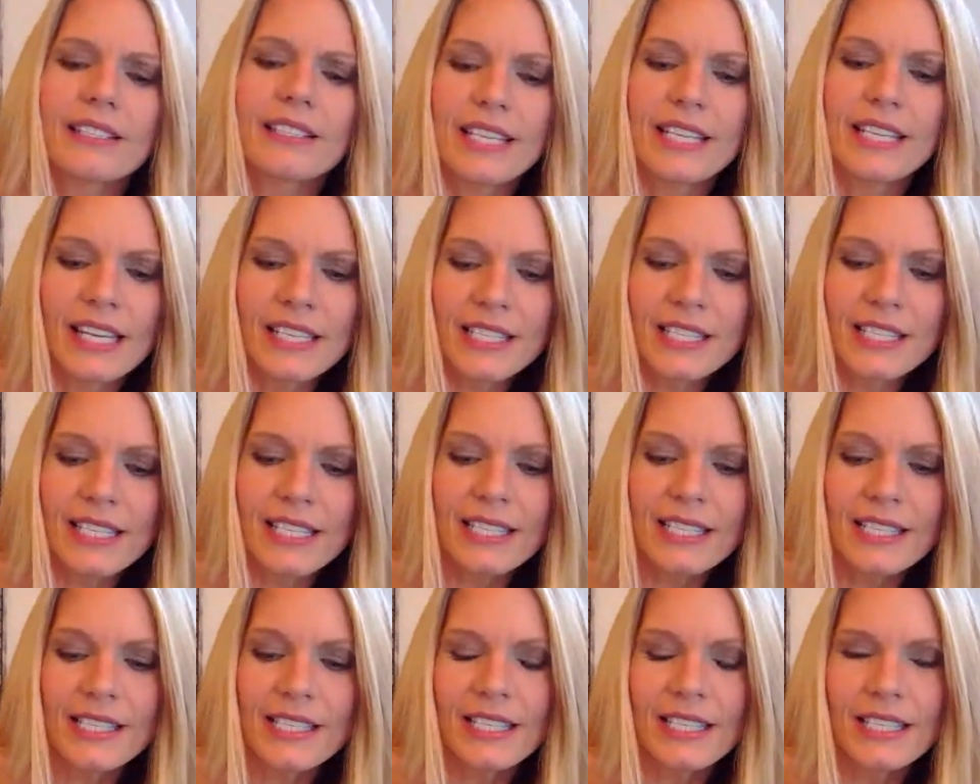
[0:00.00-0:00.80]

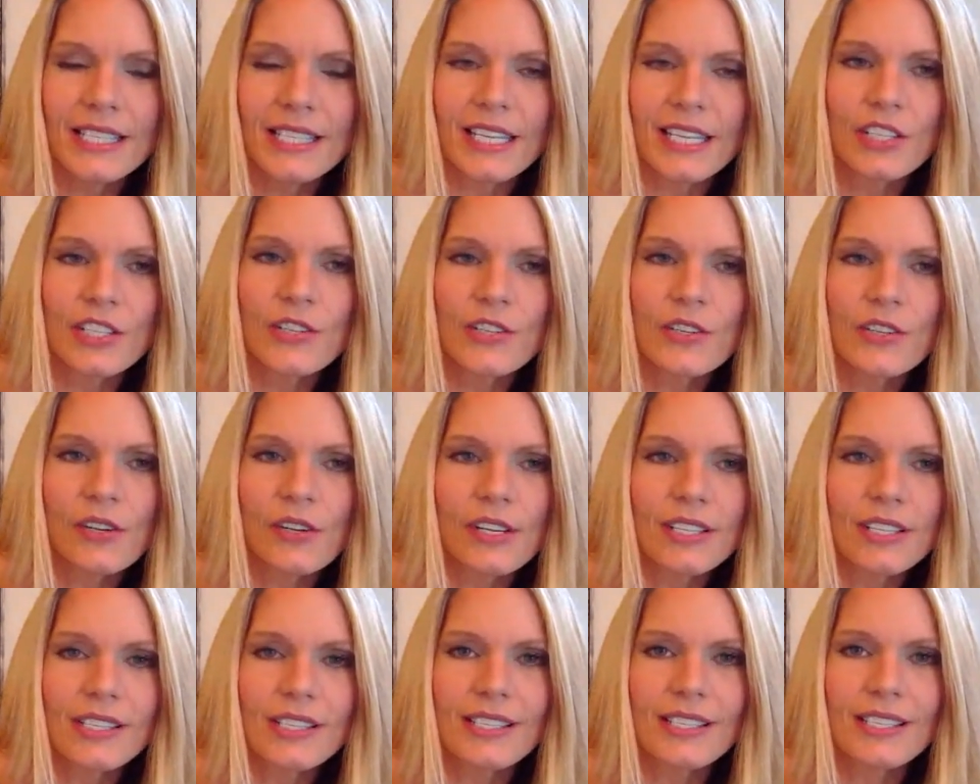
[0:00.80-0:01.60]
dentists and
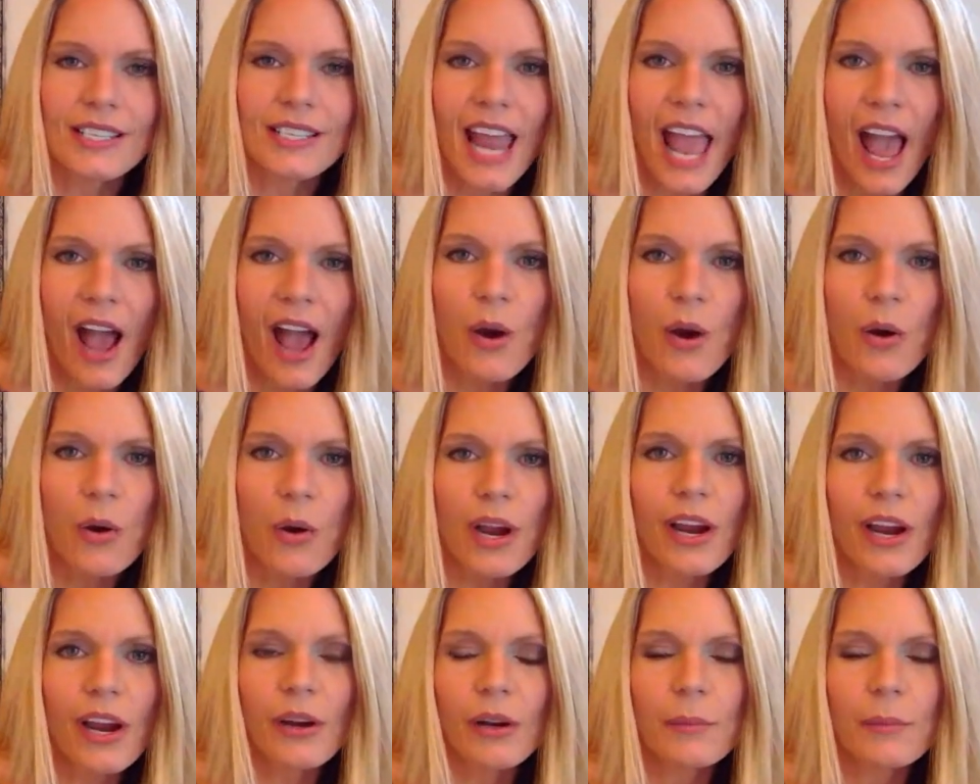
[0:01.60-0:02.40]
denturists now
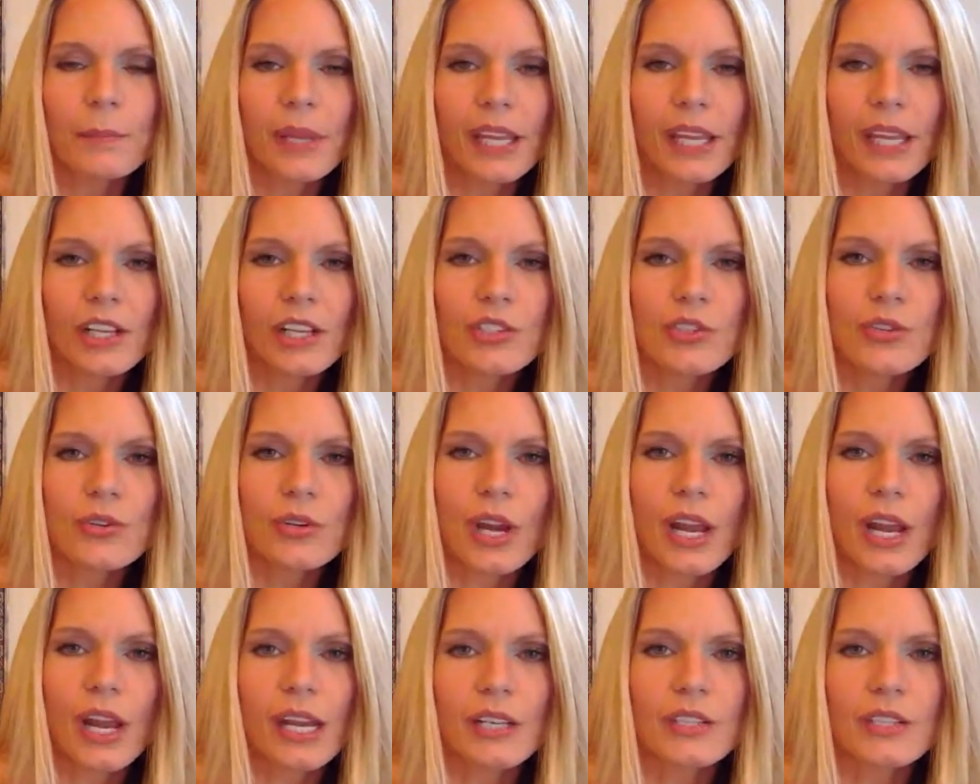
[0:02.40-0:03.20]
are being
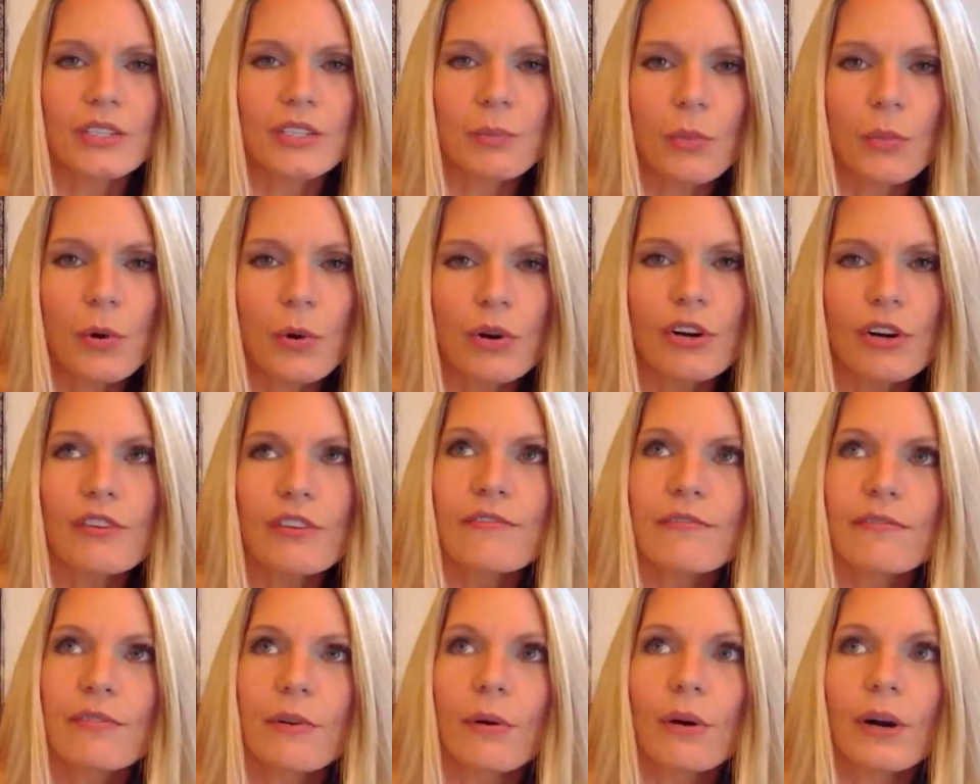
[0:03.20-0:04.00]
trained more
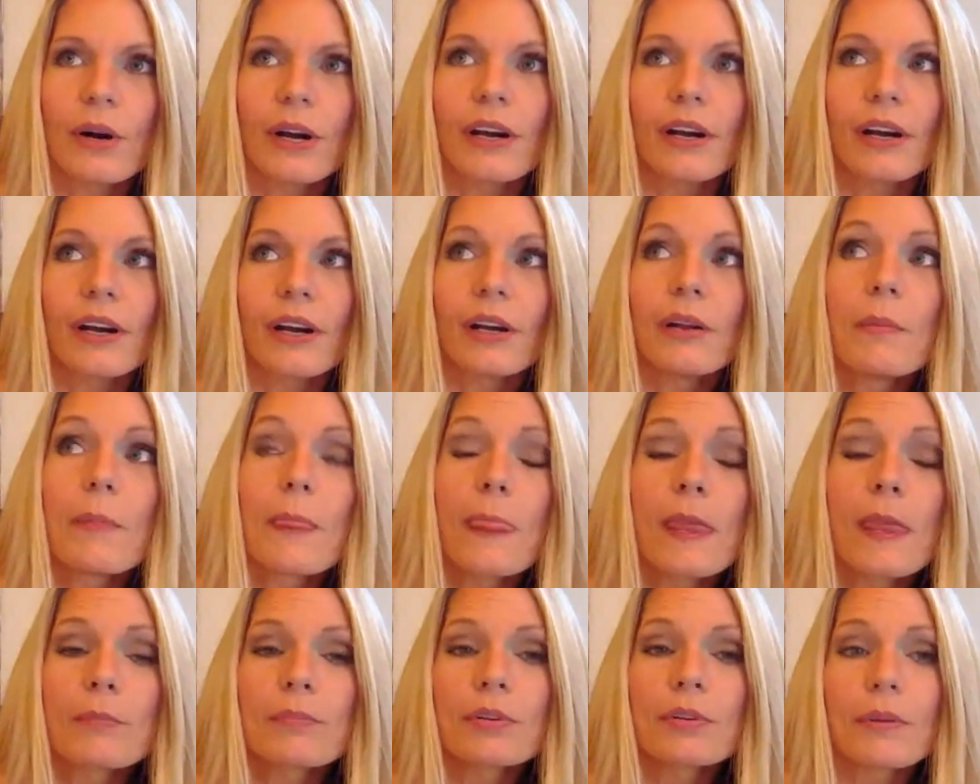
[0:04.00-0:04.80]

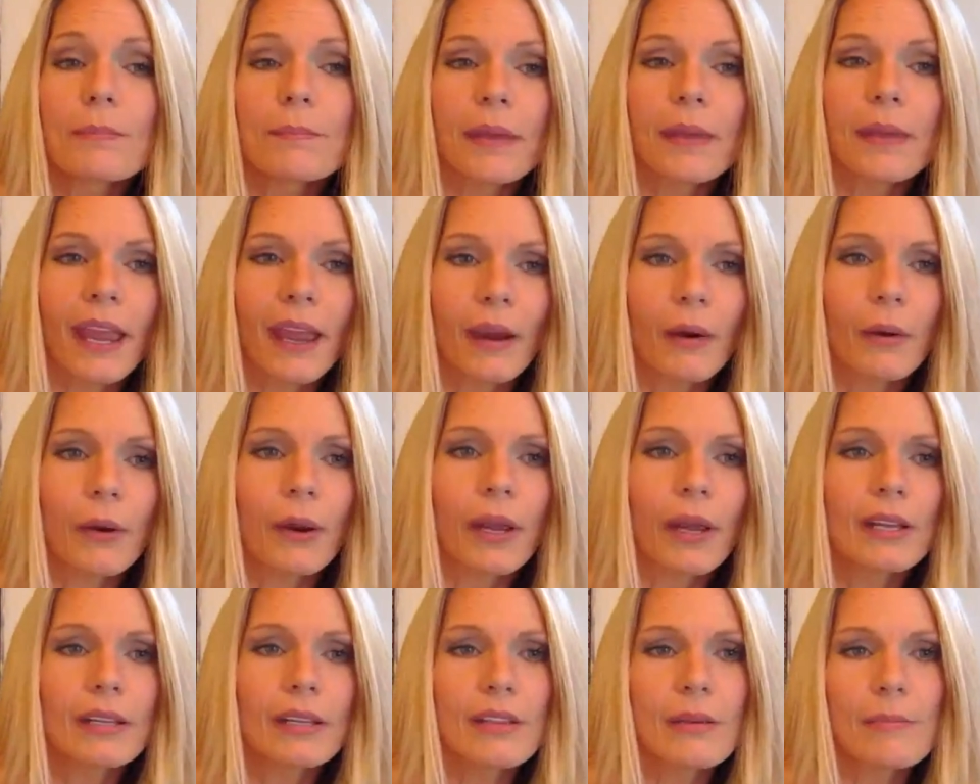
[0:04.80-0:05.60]
for
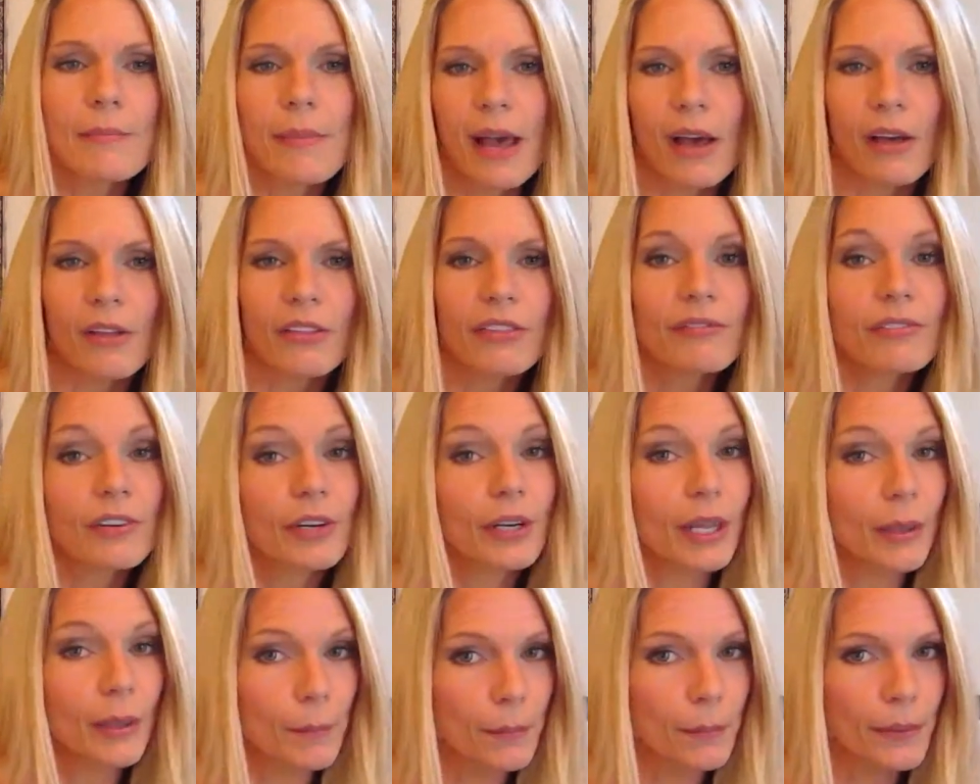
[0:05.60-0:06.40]
preparing the mouth for
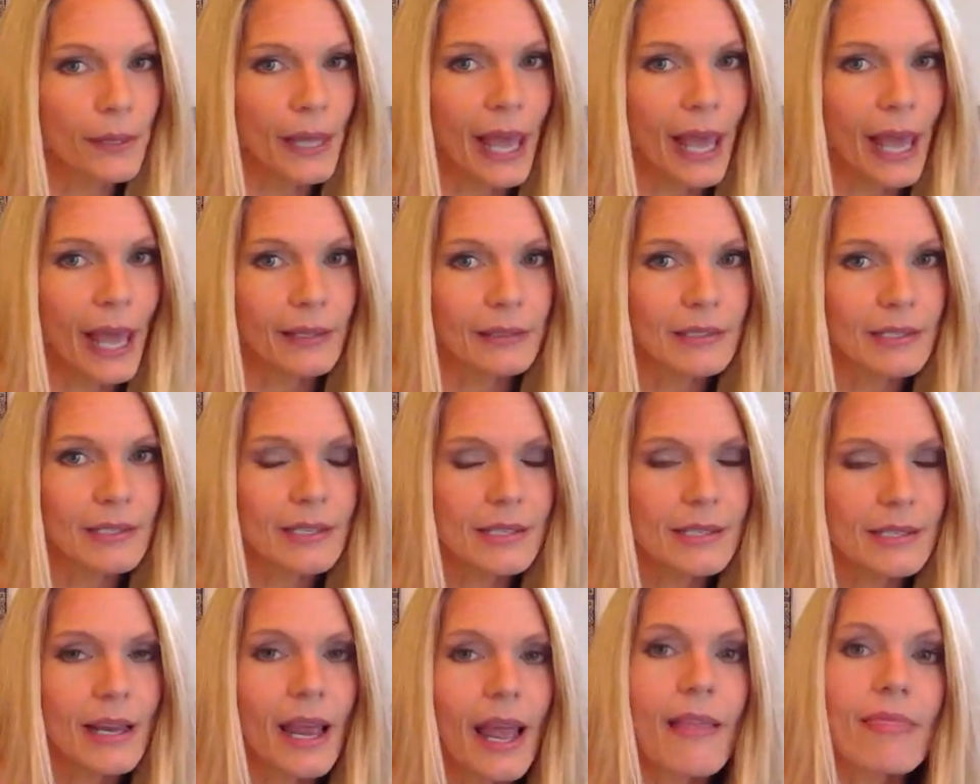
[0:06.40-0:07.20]

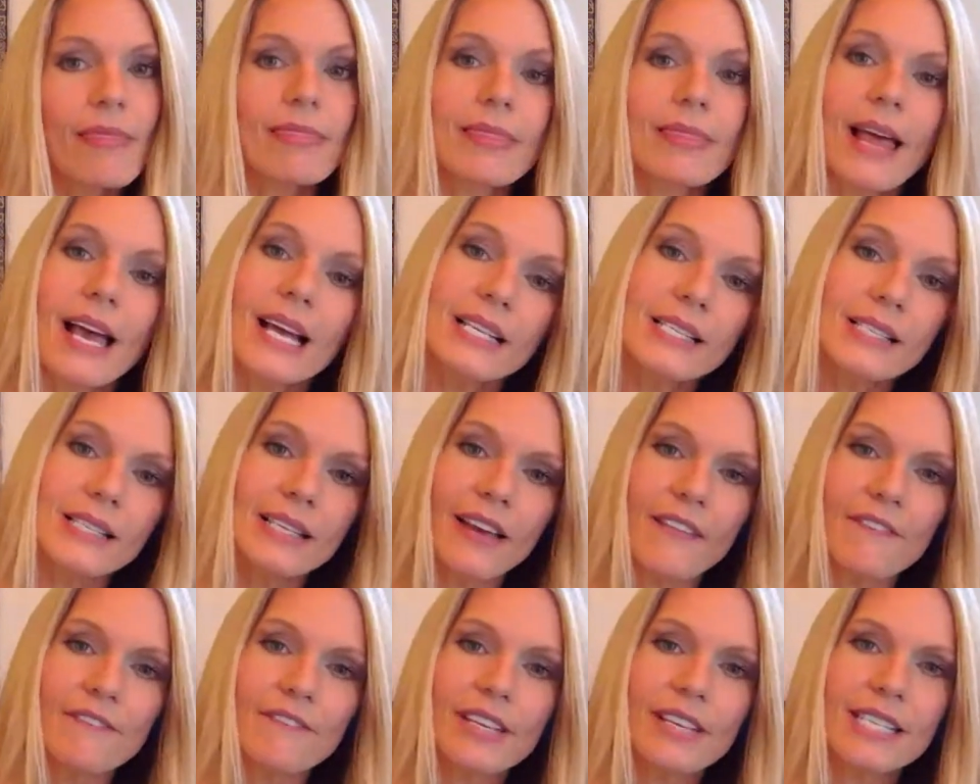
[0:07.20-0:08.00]
implants, and less
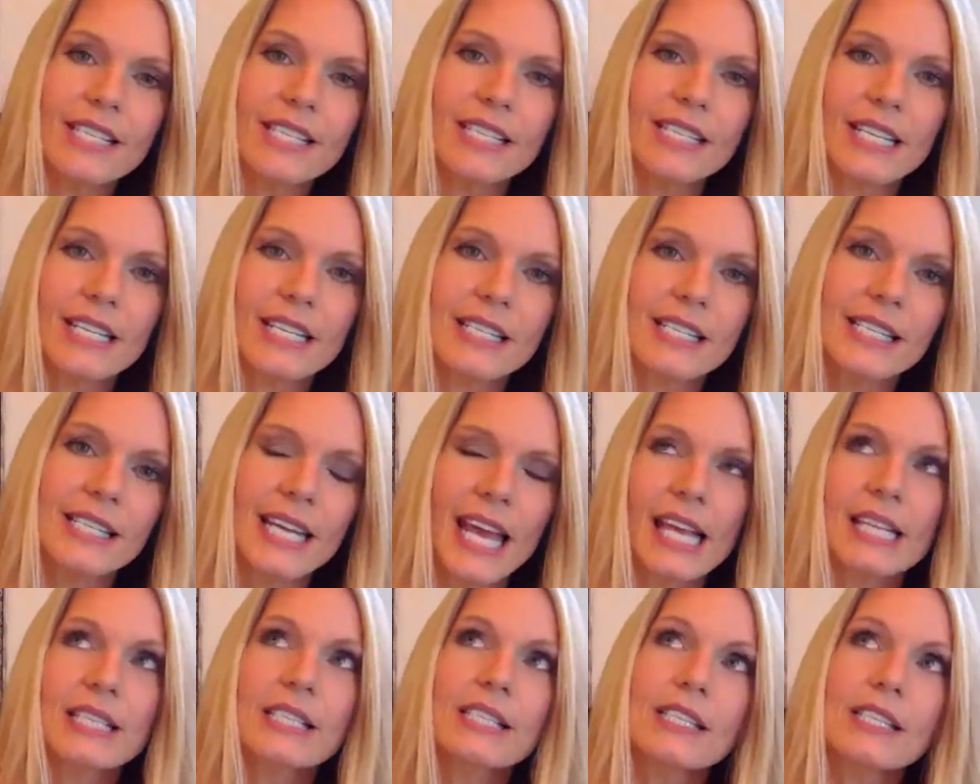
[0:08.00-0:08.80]
emphasis
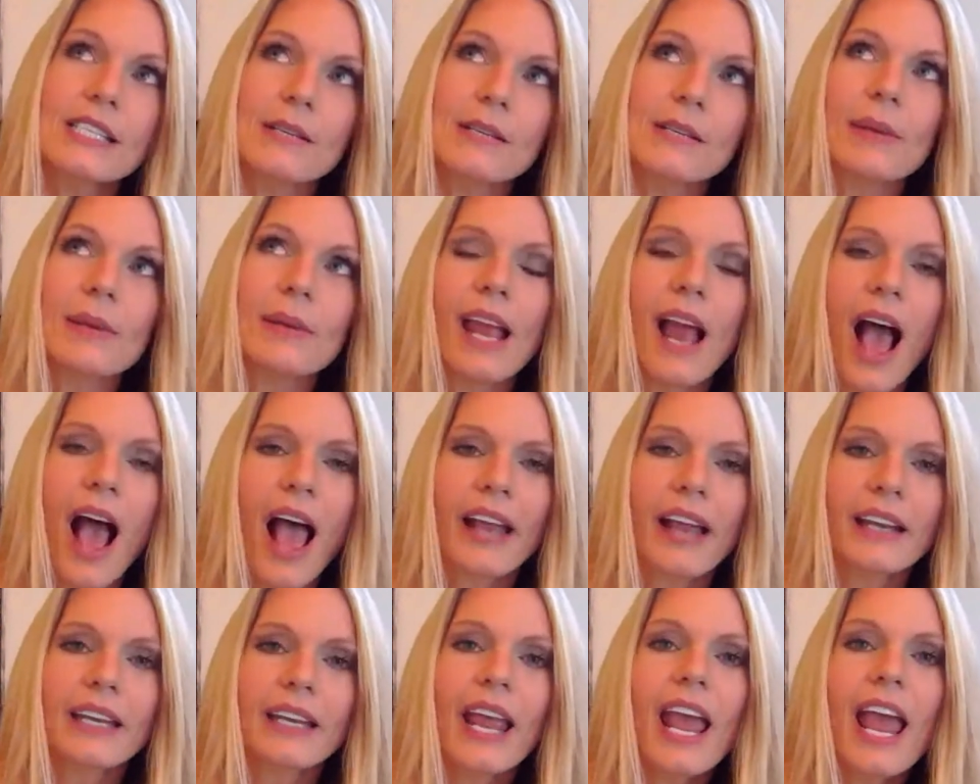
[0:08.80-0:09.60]
tends to be
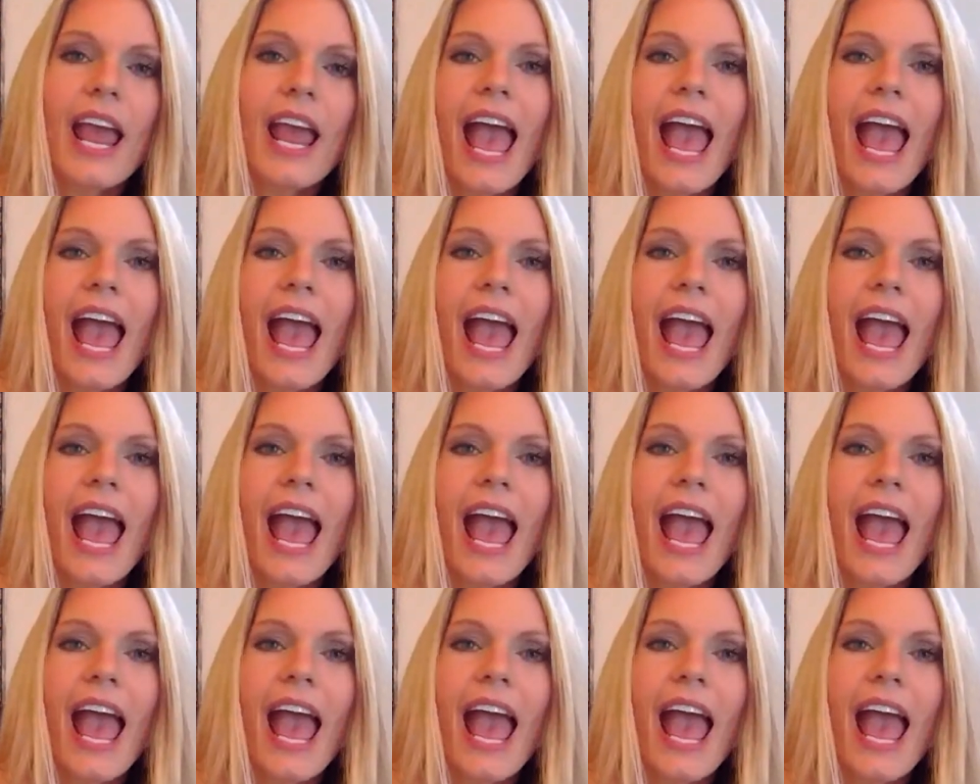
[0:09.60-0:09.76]
on